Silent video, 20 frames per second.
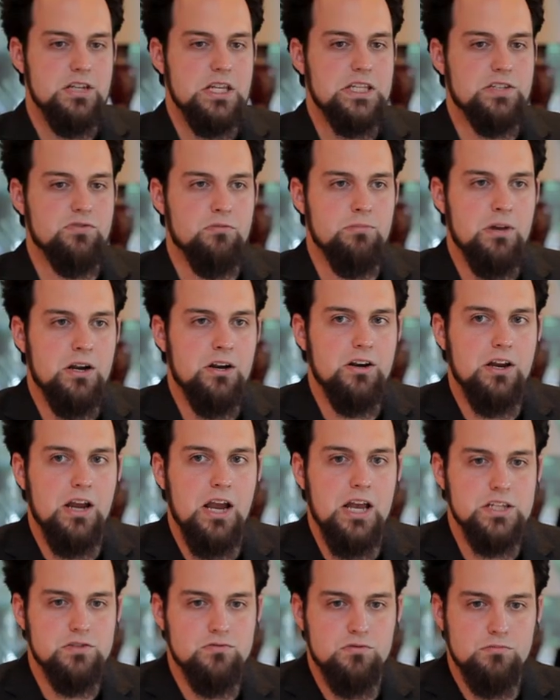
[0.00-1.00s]
States of America
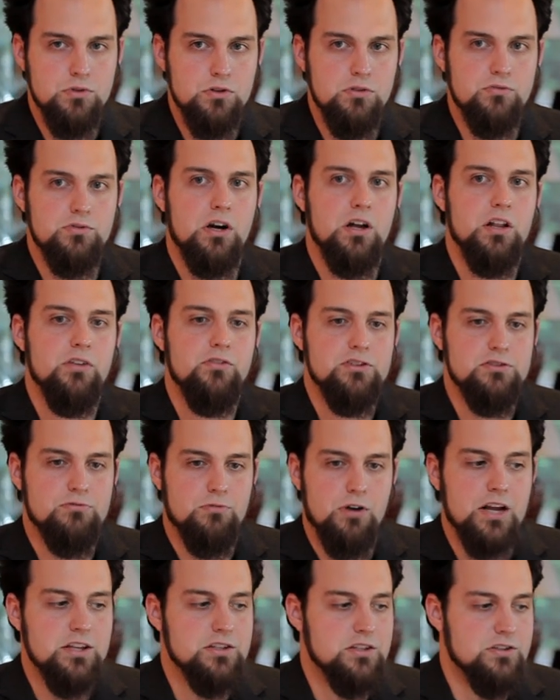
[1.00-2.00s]
has removed all of his
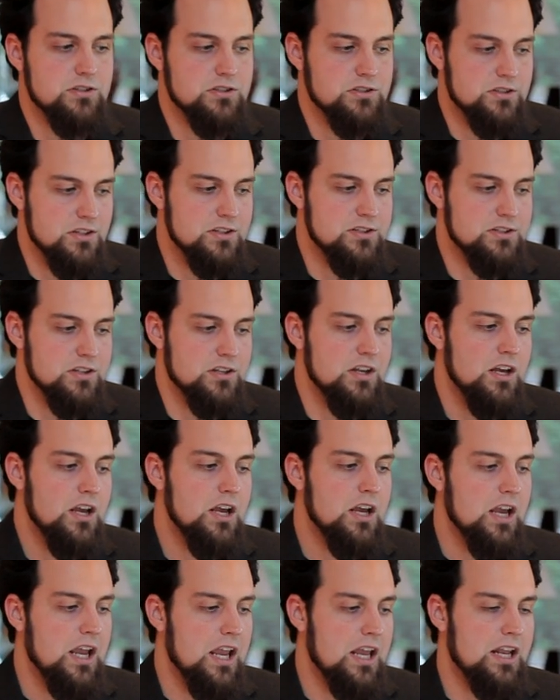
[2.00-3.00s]
rights as a citizen.
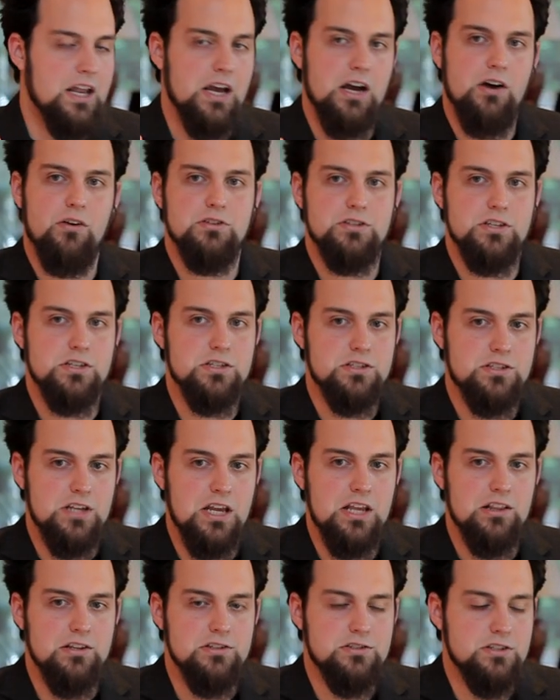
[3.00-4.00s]
He now is a
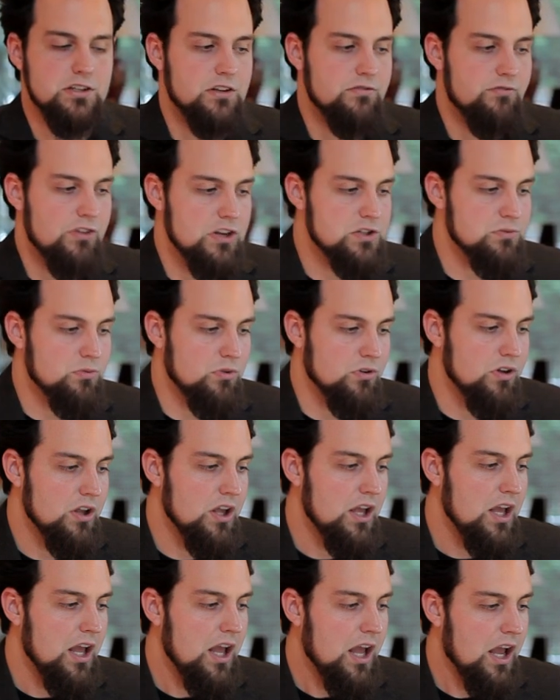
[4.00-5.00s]
stateless individual,
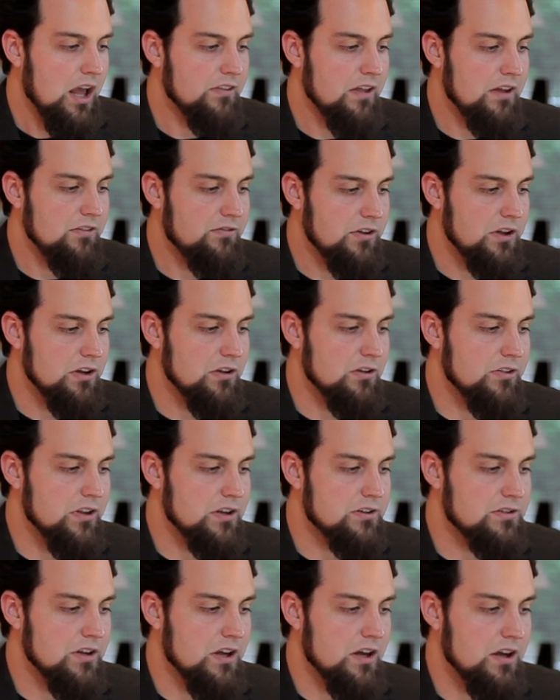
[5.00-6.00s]
and they feel
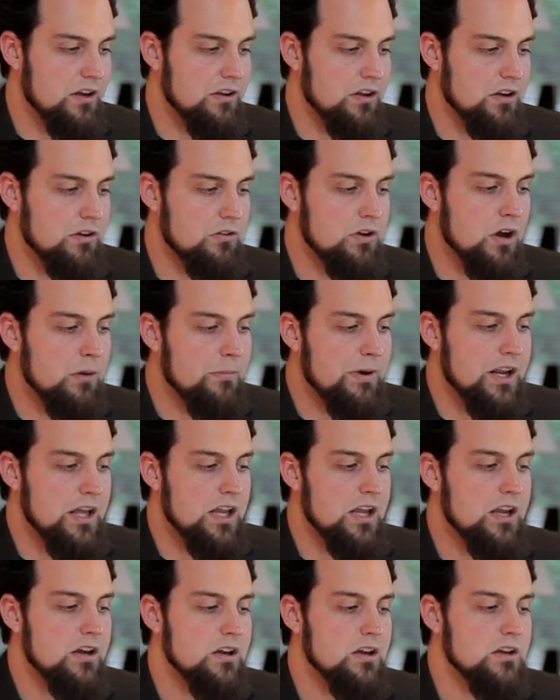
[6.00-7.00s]
that uh, you know
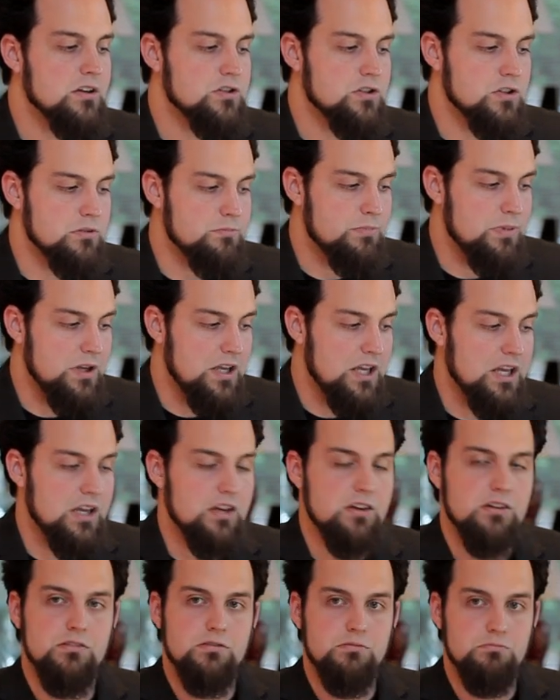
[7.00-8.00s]
nobody should
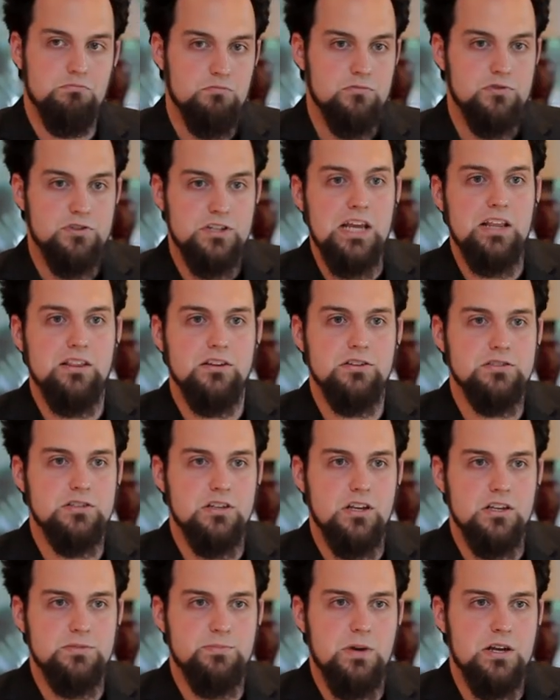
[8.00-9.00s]
be stateless,
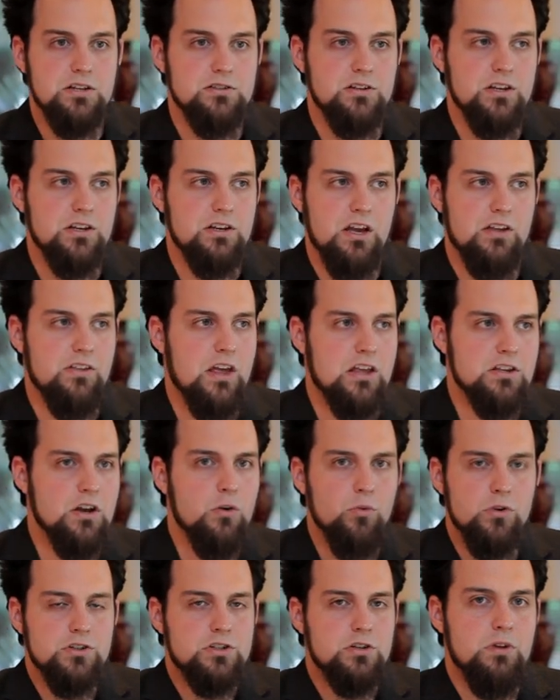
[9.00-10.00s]
especially, and, and no
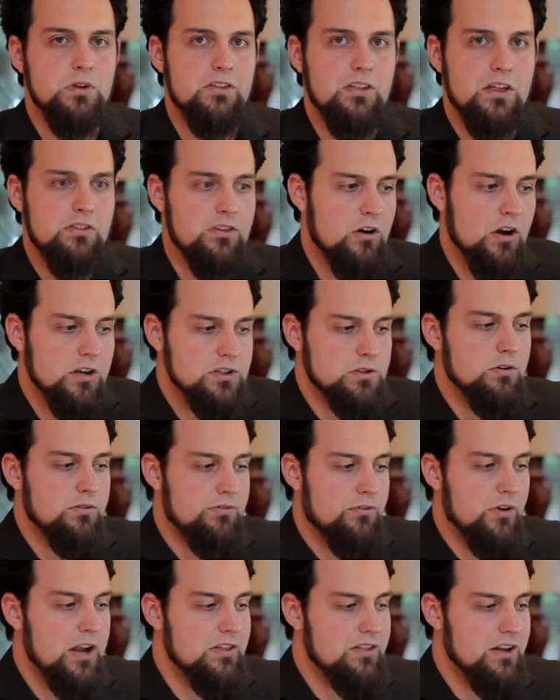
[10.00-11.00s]
one and they're also
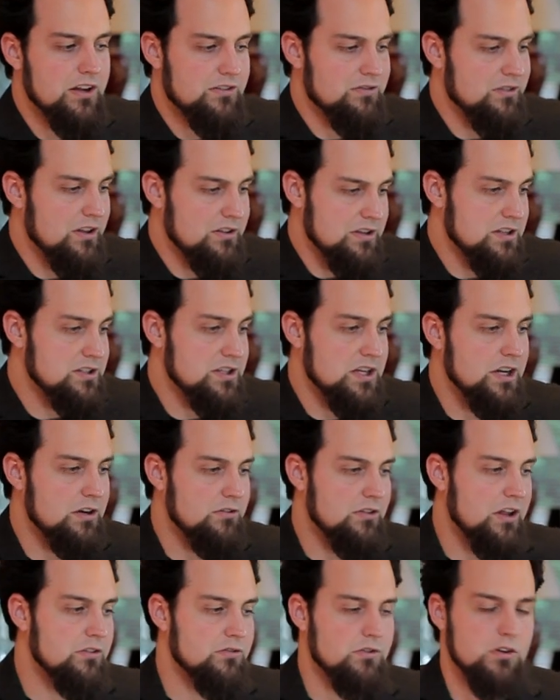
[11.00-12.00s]
afraid, like they, they said here,
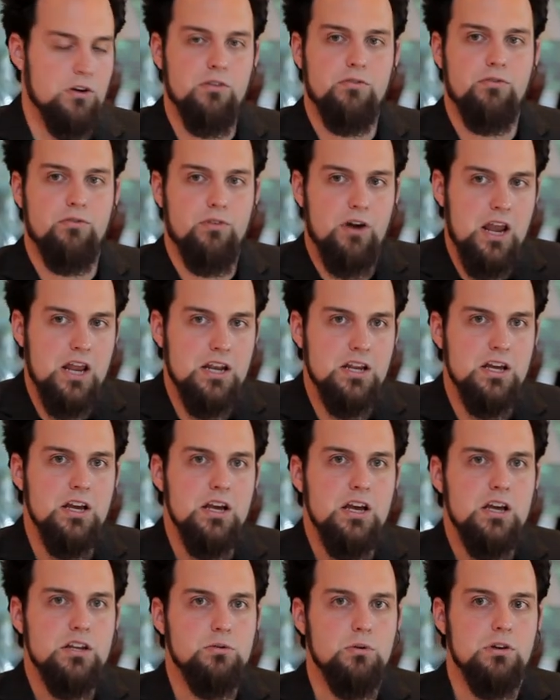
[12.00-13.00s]
like they're afraid
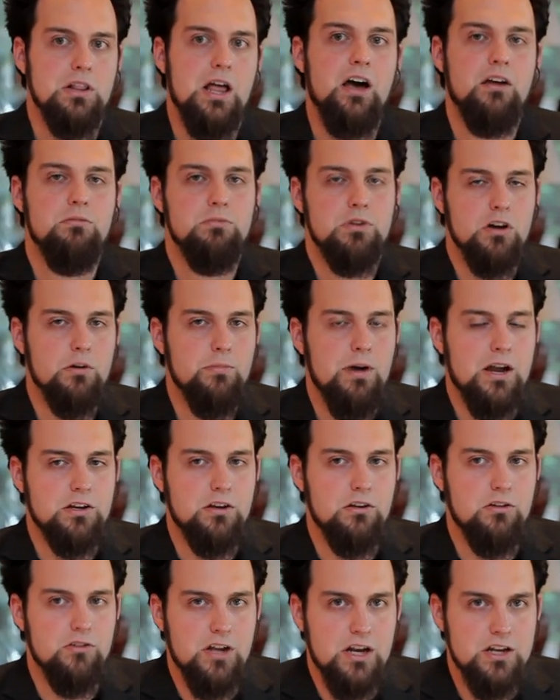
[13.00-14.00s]
to allow him to go back to
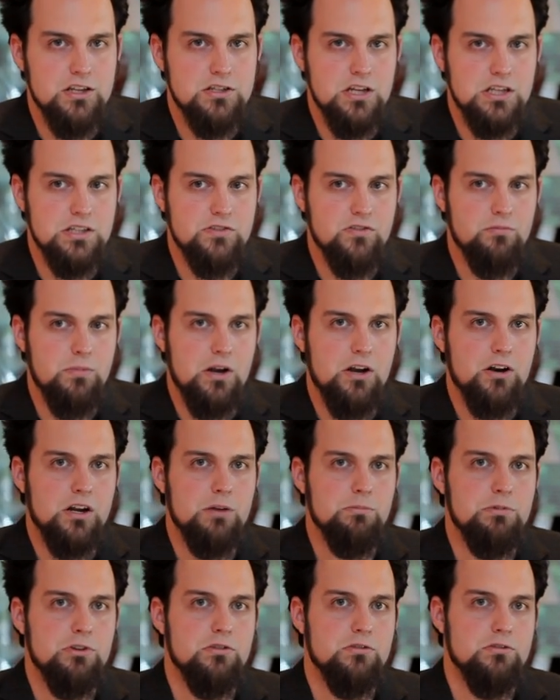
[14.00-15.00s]
the United States of America
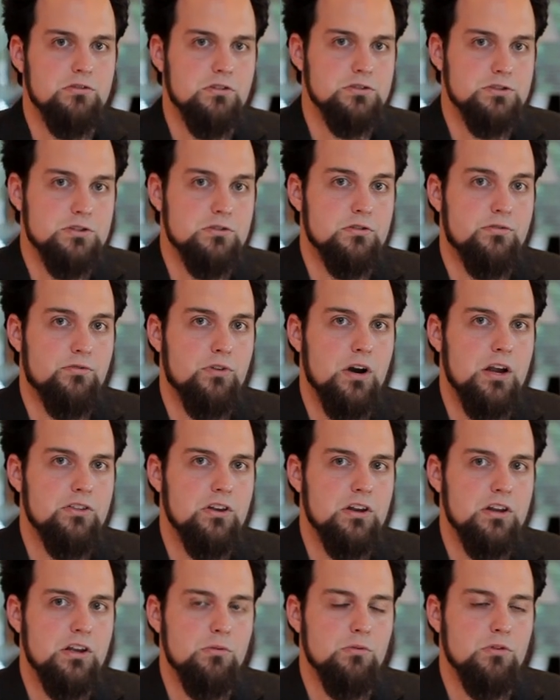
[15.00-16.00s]
but because the, they're afraid
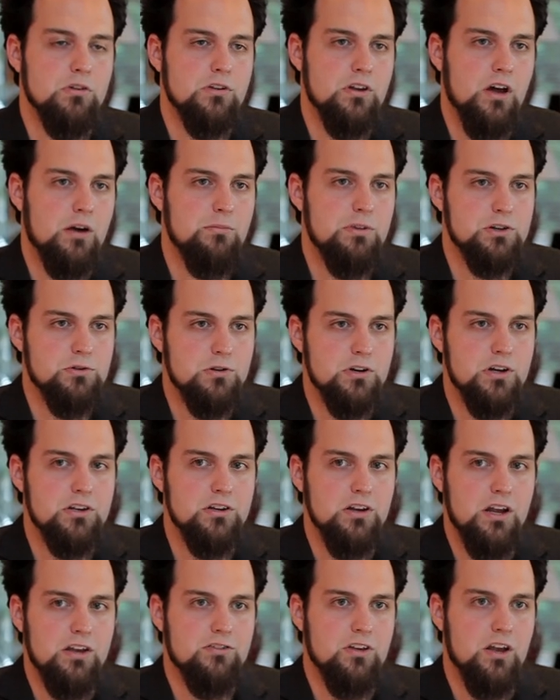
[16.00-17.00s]
that he will not be
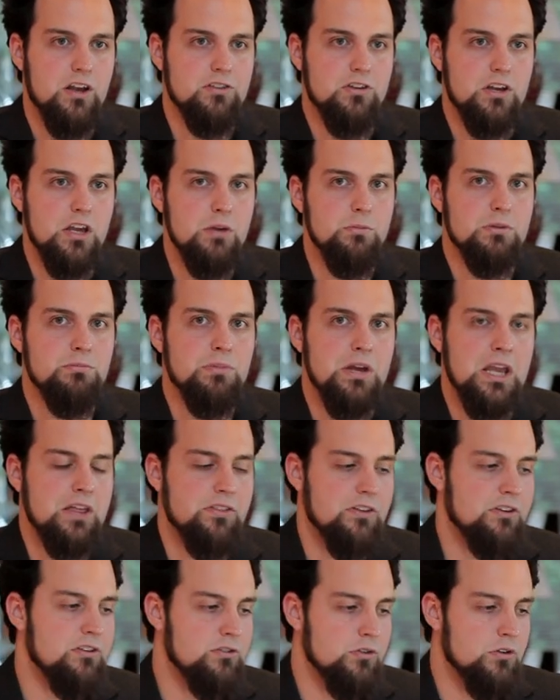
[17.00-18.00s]
treated as, as a human being,
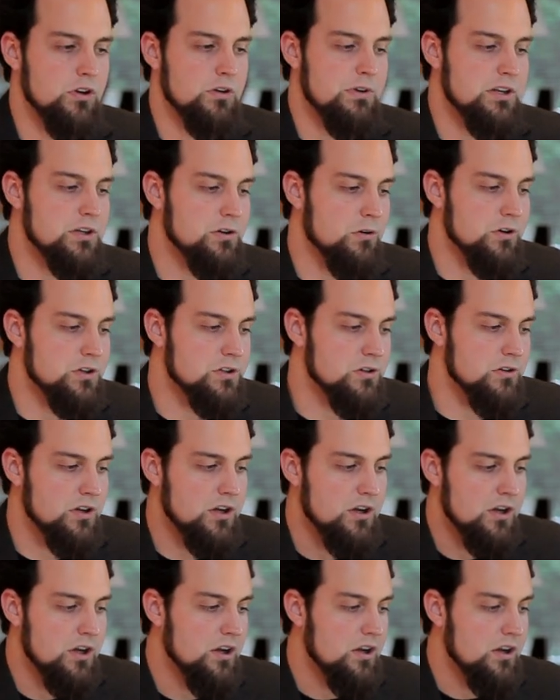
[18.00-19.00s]
that he's going to be
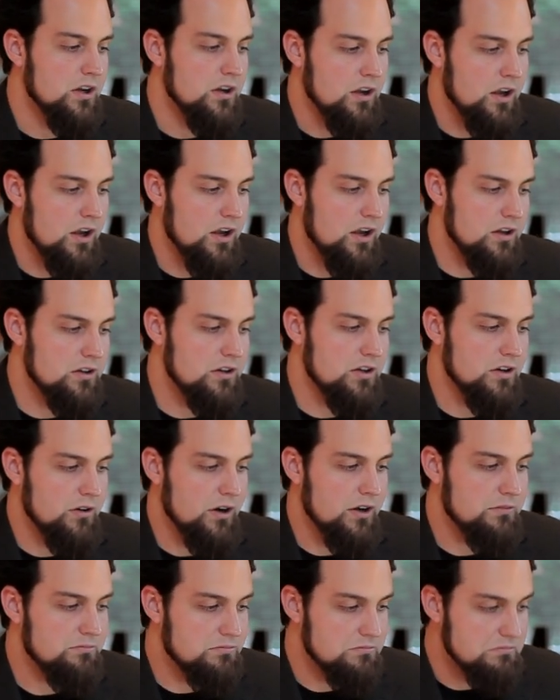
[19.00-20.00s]
tortured. And, you know,
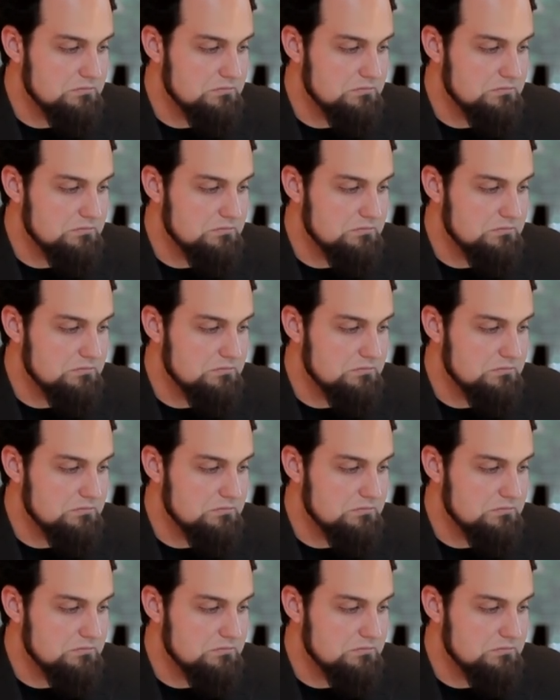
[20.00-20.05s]
I